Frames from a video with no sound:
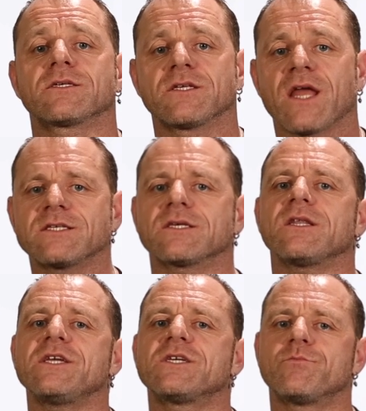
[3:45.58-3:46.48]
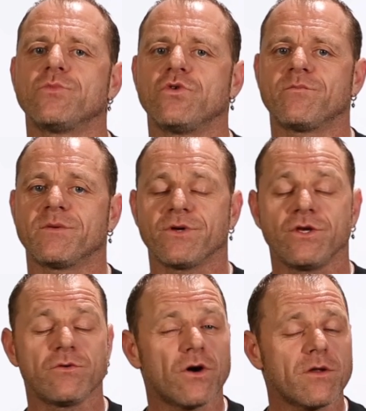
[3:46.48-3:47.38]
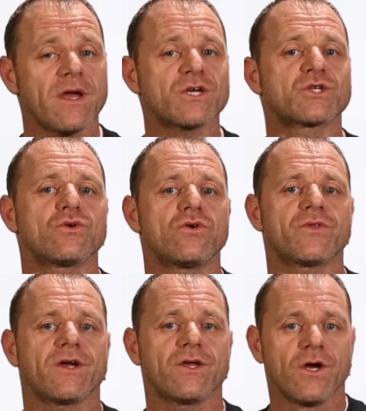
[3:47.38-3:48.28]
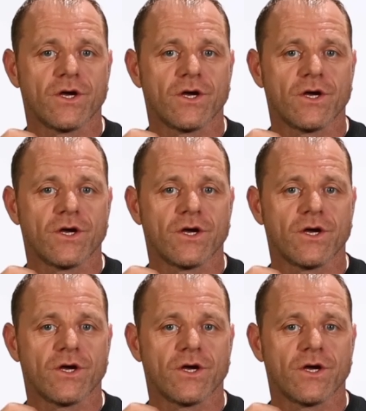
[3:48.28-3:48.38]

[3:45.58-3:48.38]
is an isolated movement, but you've got to make sure that